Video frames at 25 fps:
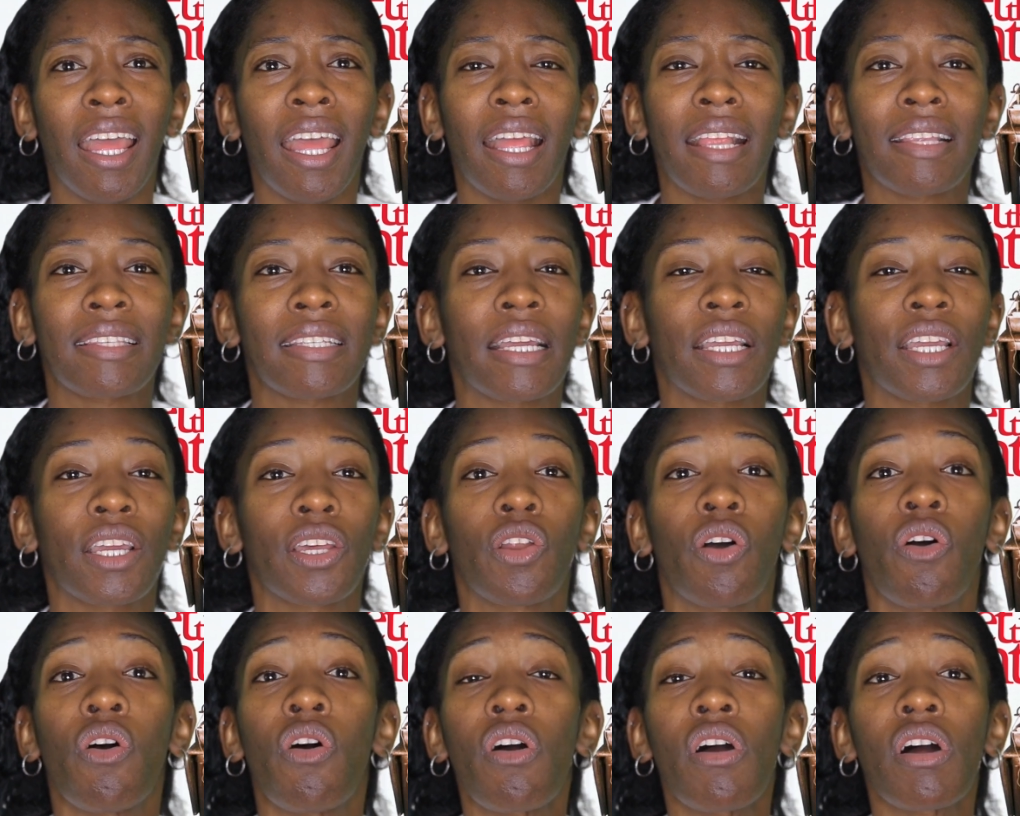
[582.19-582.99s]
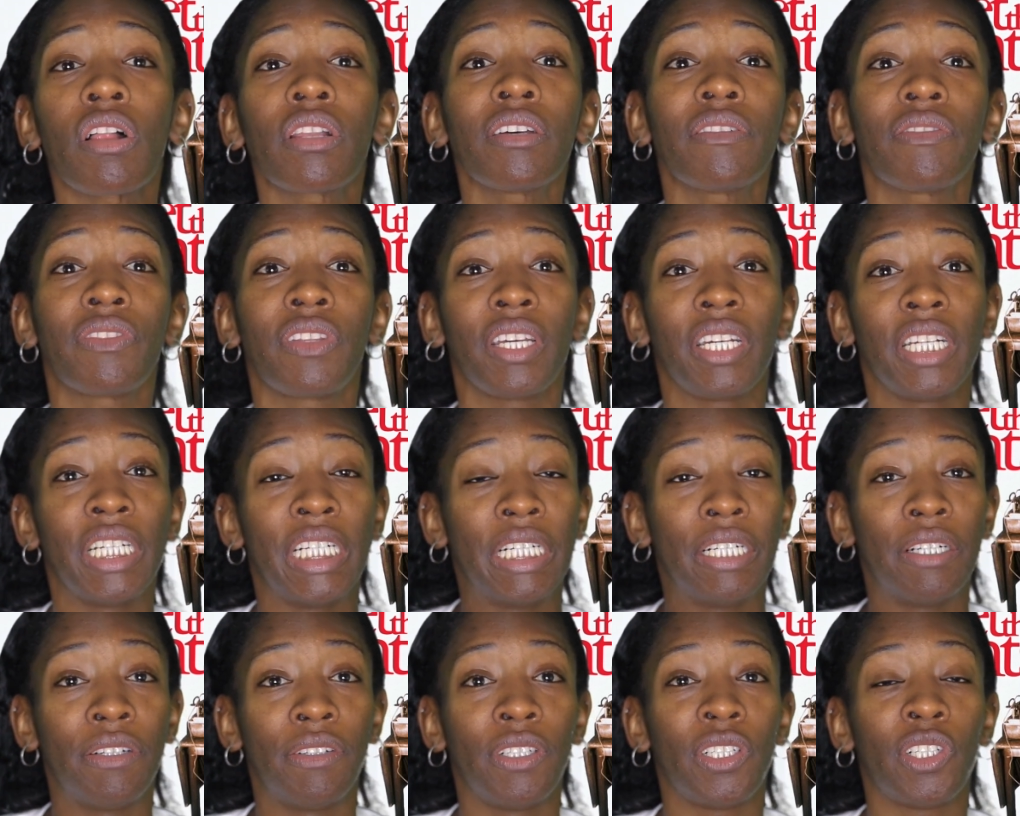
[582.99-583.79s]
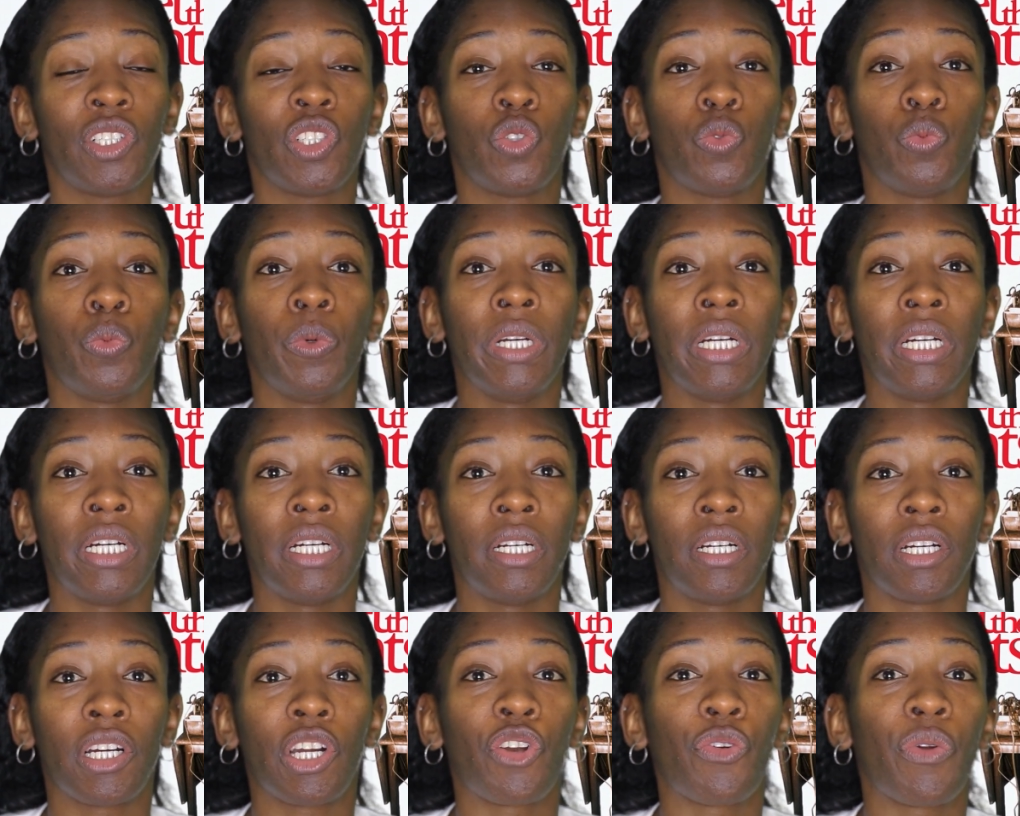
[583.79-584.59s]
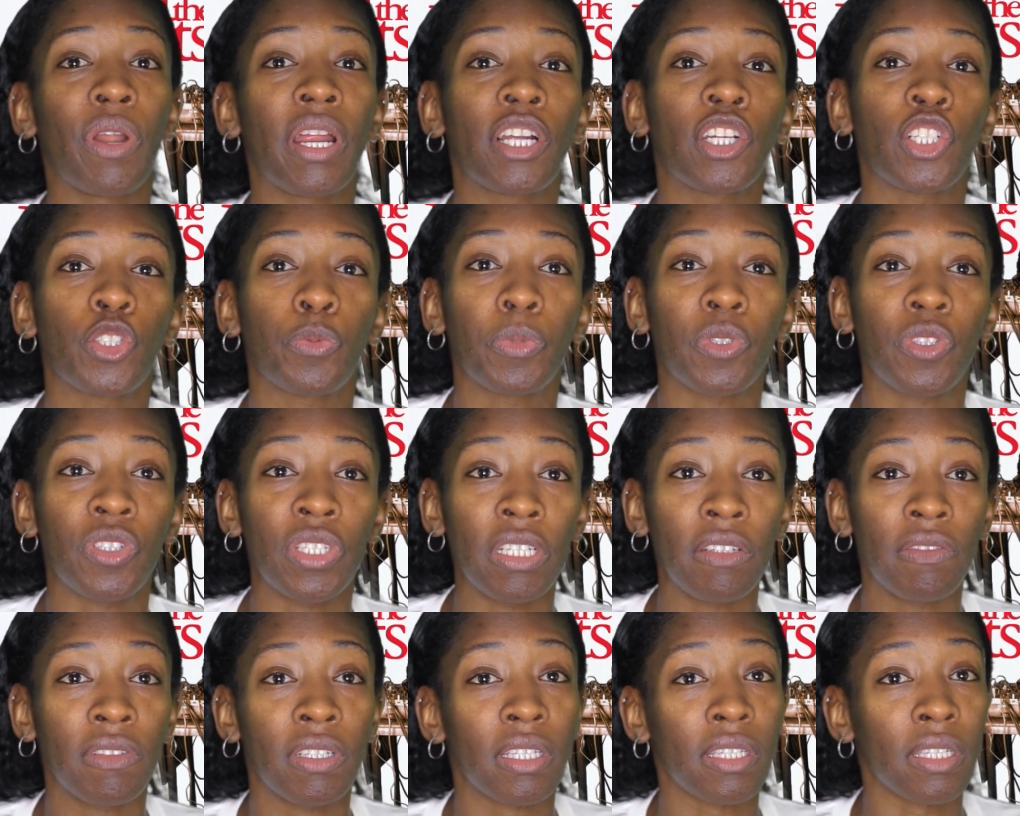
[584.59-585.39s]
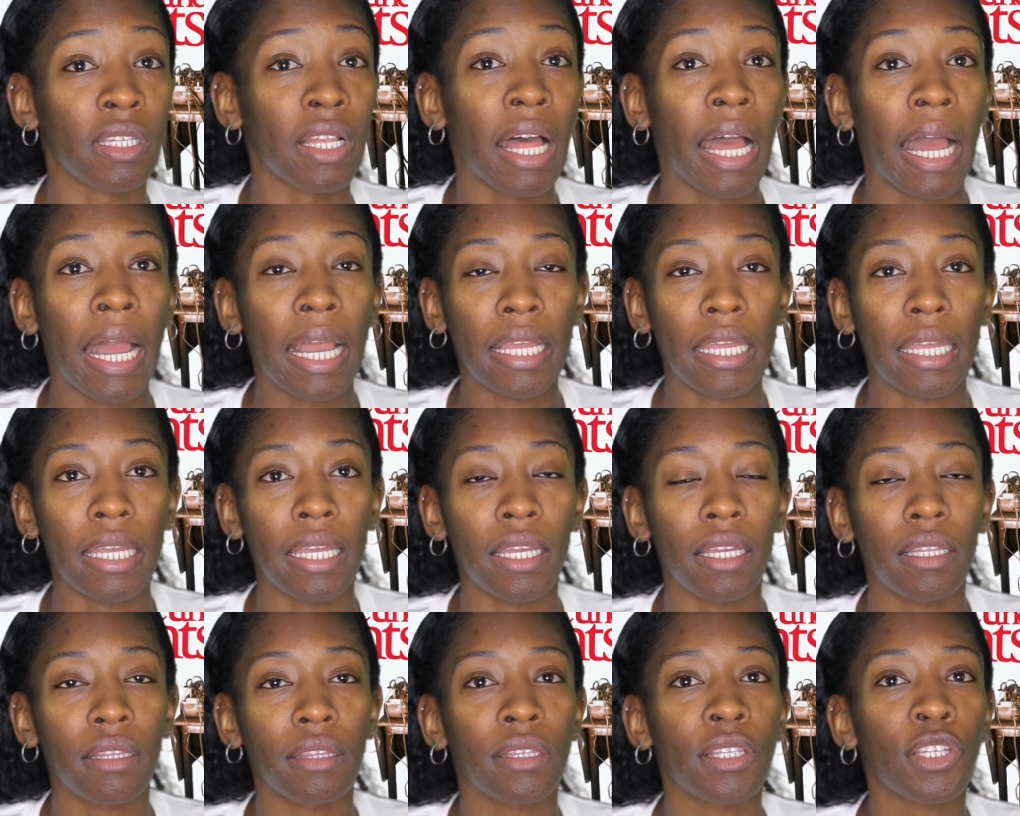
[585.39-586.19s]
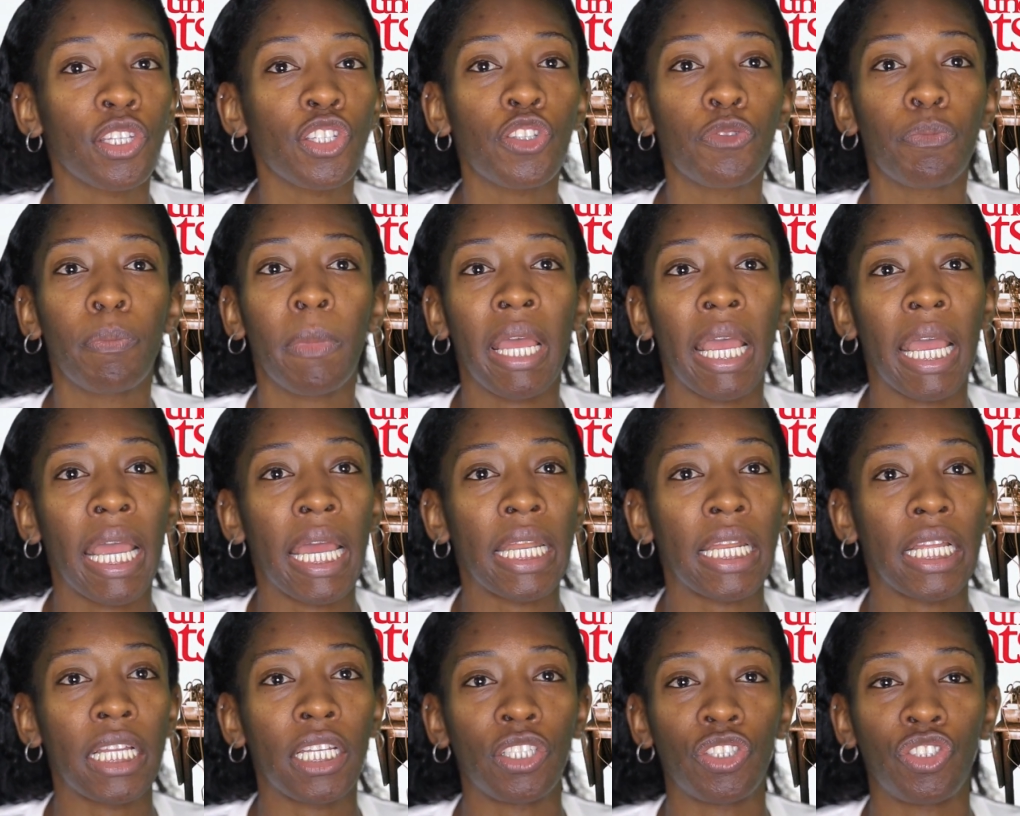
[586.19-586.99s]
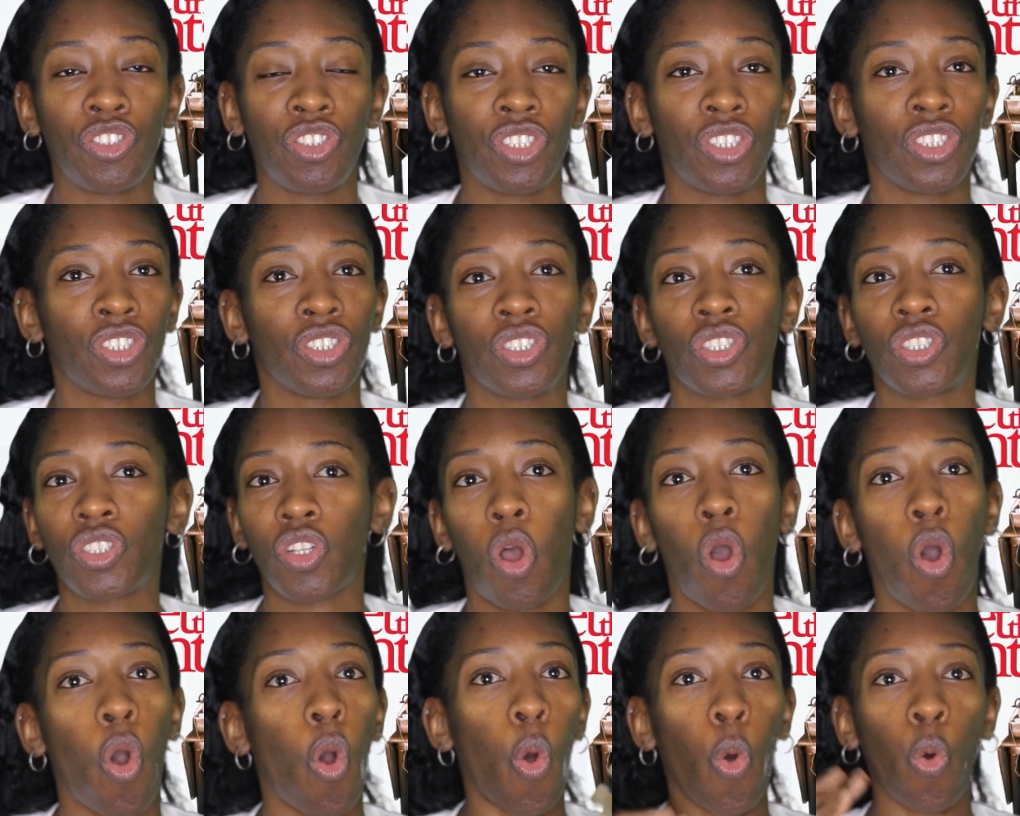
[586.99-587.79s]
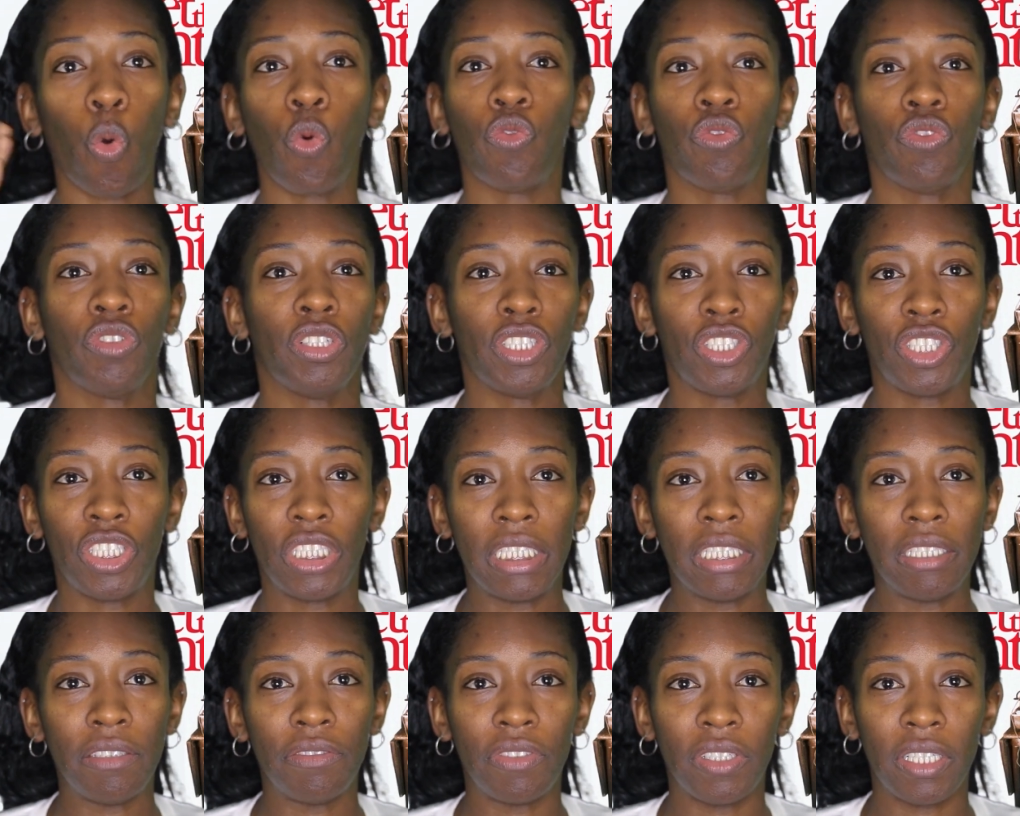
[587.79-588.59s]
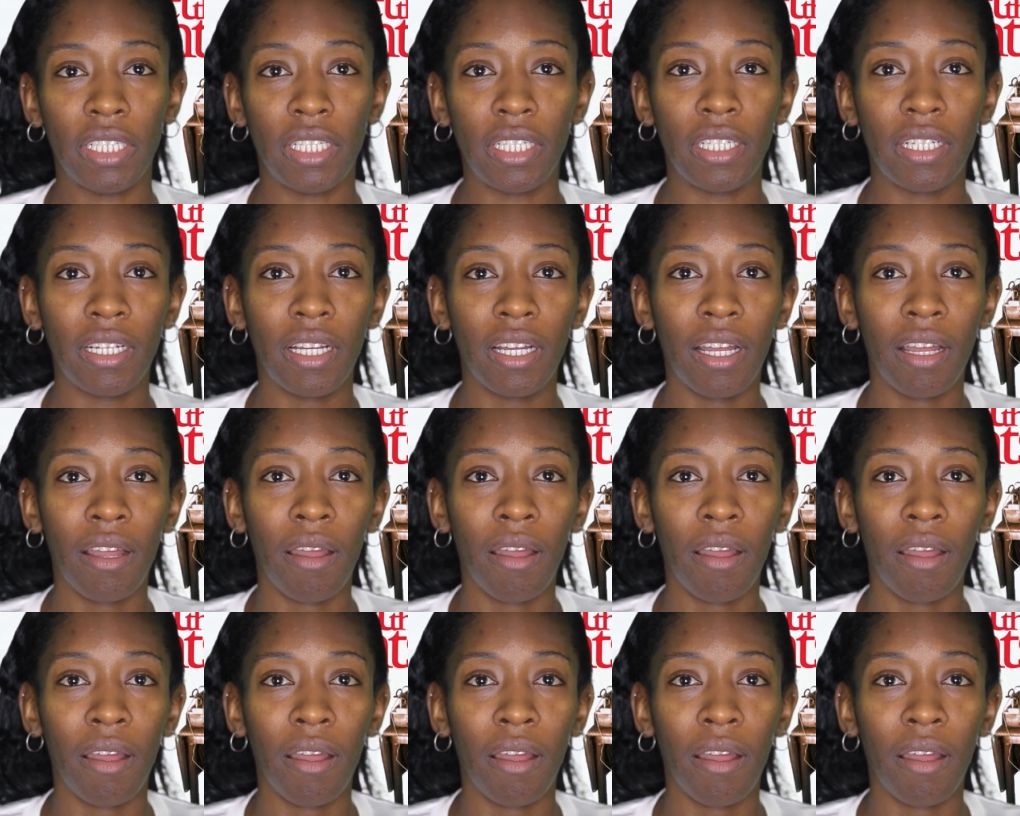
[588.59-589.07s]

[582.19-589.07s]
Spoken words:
It's like in all of the areas where Greg is perceived as lacking, this man is just overachieving.